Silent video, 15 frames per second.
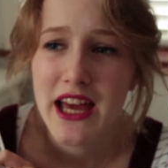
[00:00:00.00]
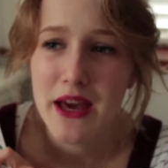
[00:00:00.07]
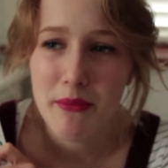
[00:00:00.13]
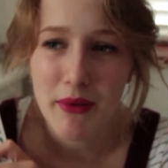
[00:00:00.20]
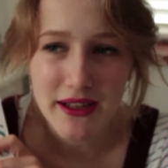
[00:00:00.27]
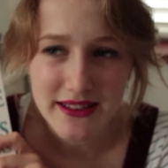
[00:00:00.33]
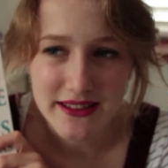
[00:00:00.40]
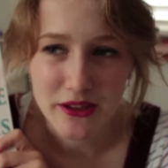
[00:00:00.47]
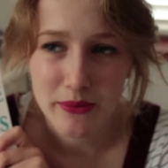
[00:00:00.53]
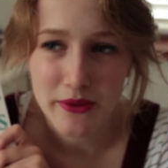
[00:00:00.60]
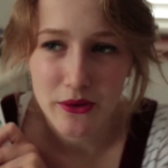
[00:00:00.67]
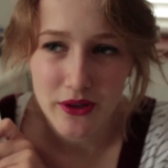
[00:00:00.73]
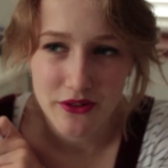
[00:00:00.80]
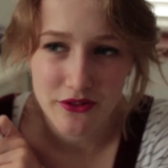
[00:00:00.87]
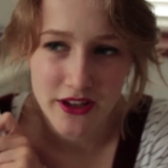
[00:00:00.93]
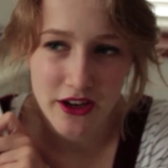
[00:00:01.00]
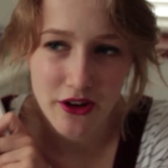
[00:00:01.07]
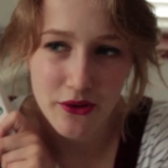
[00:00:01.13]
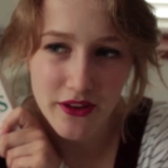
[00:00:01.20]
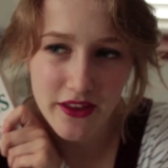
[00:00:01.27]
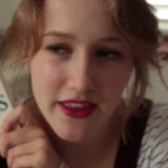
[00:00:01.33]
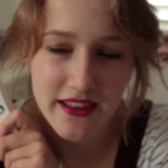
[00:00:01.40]
It might still be Queen of
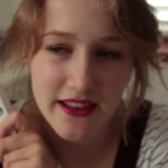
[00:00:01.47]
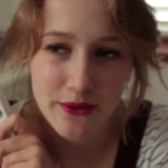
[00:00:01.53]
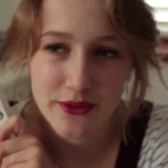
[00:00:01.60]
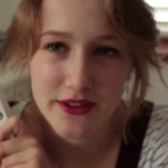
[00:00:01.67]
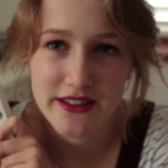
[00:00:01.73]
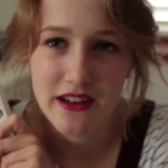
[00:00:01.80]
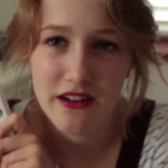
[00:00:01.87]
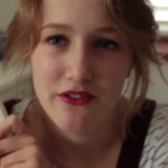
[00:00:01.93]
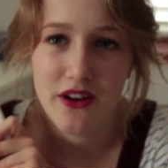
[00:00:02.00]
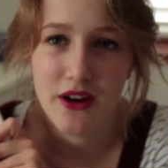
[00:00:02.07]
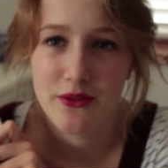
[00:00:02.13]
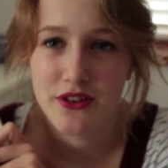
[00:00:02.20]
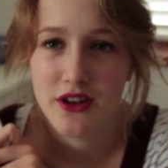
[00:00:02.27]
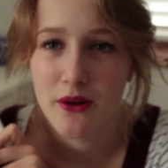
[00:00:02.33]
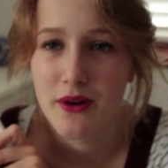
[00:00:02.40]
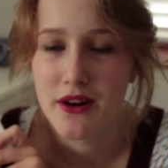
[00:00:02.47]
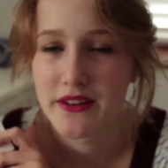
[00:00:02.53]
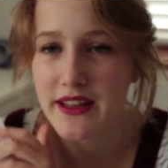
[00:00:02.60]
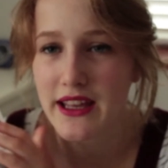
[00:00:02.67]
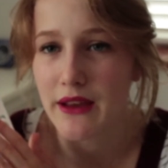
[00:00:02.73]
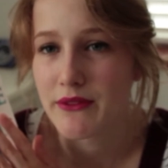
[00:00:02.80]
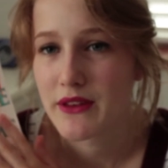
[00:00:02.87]
Shadows. I think that one's still a 5-star,
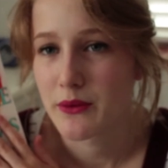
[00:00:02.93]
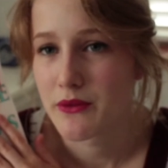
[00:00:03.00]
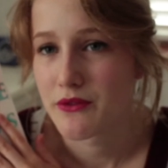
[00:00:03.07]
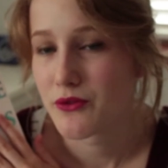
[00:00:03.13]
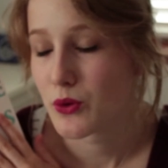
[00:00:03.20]
whereas I gave this one